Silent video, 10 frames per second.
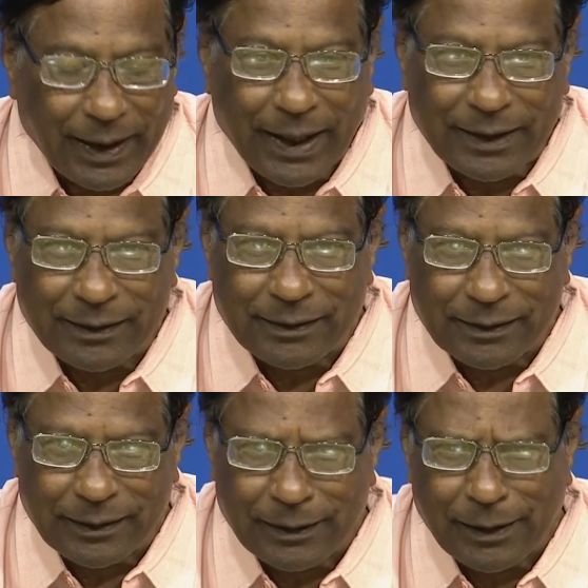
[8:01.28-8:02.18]
And
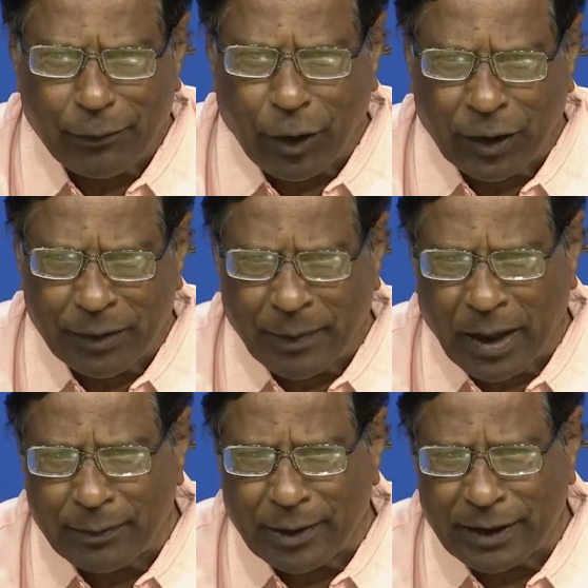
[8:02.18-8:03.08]
in the war,
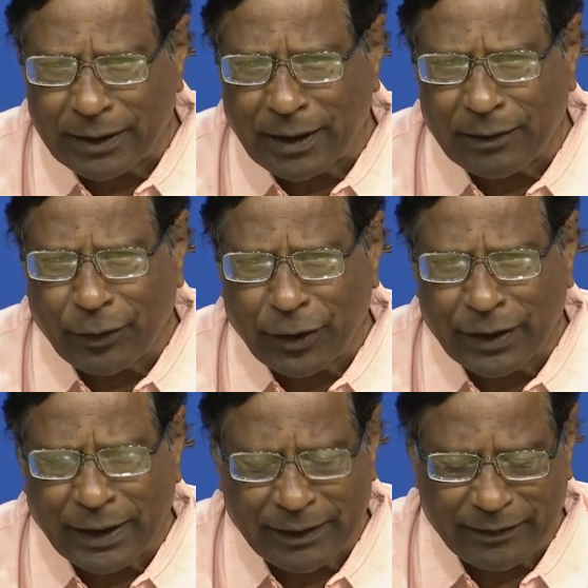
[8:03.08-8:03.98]
Mahabharata
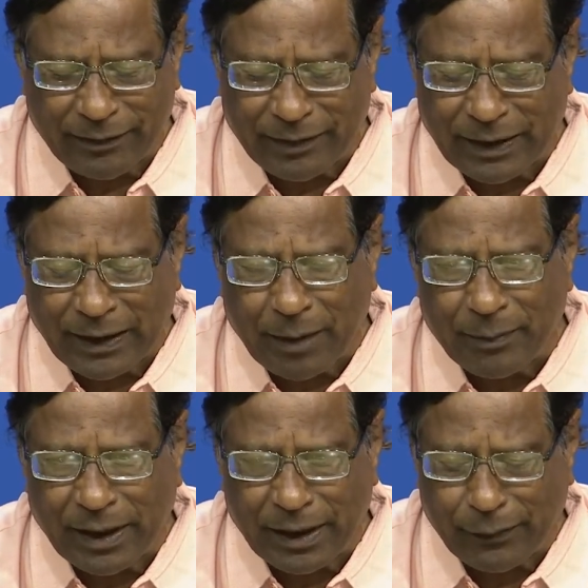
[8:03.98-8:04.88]
war and several
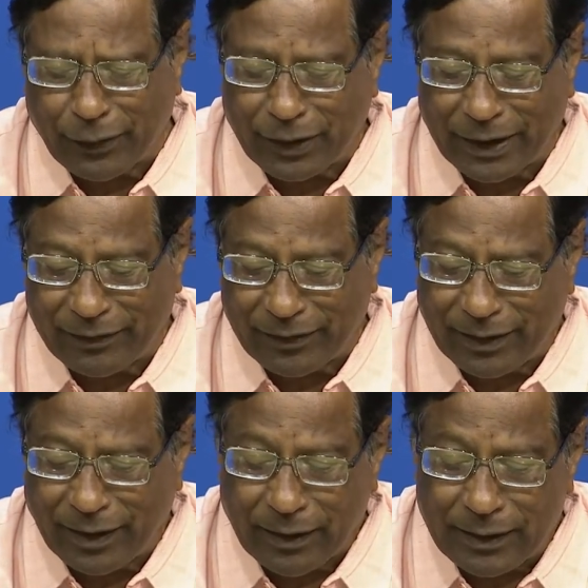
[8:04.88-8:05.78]
Ramayana war,
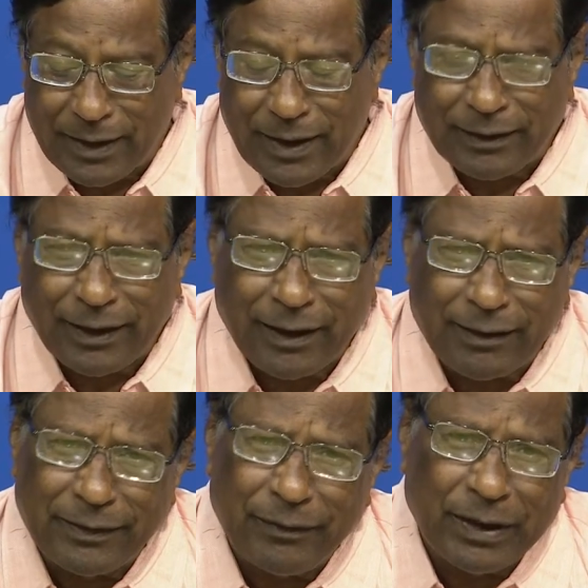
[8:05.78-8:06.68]
etc., there are
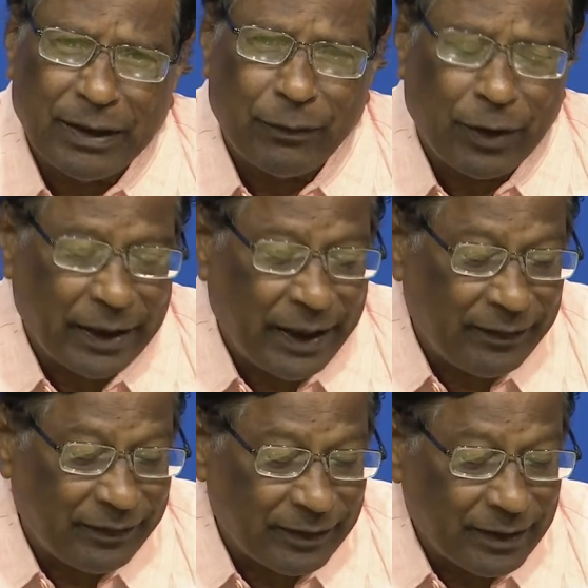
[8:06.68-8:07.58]
several
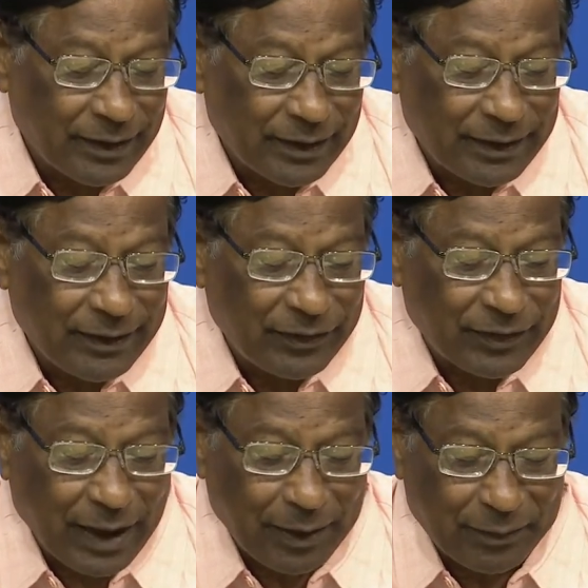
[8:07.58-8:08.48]
warheads
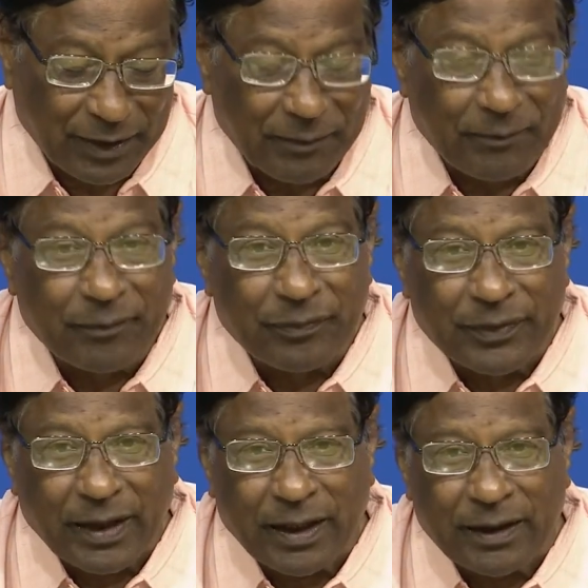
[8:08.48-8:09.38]
described,
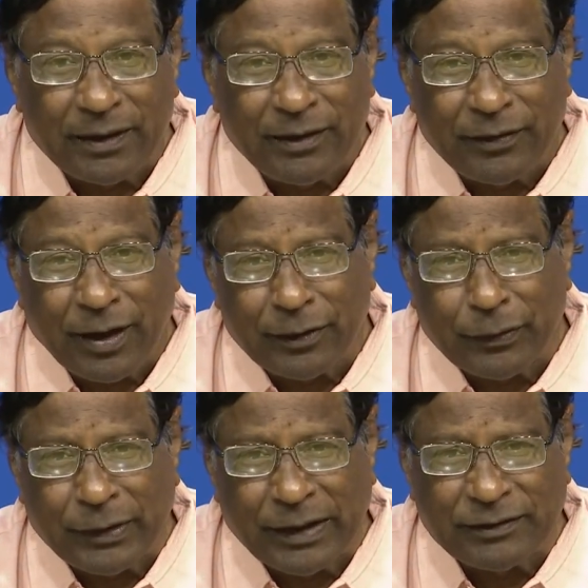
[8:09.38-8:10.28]
and these are
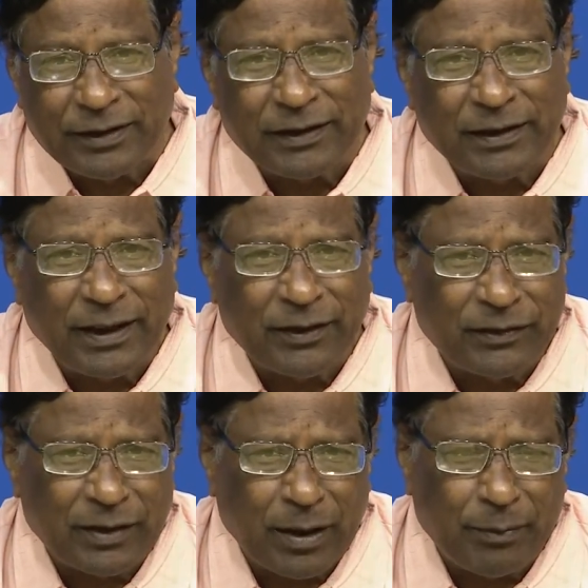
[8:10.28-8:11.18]
known as Shakti
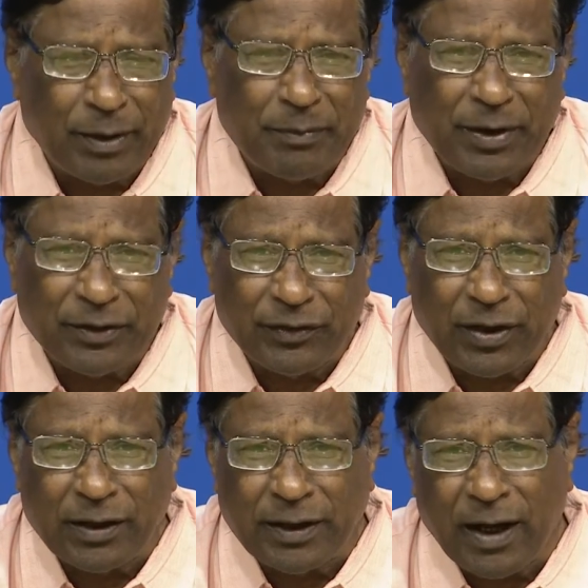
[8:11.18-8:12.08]
Astra,
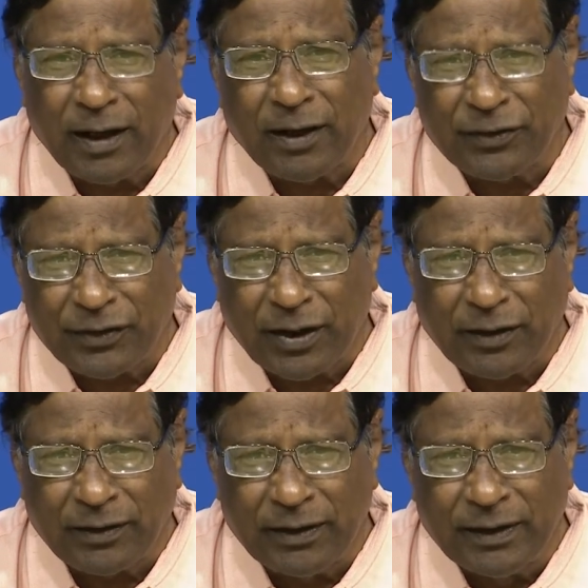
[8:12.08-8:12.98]
Brahmastra, Nagastra,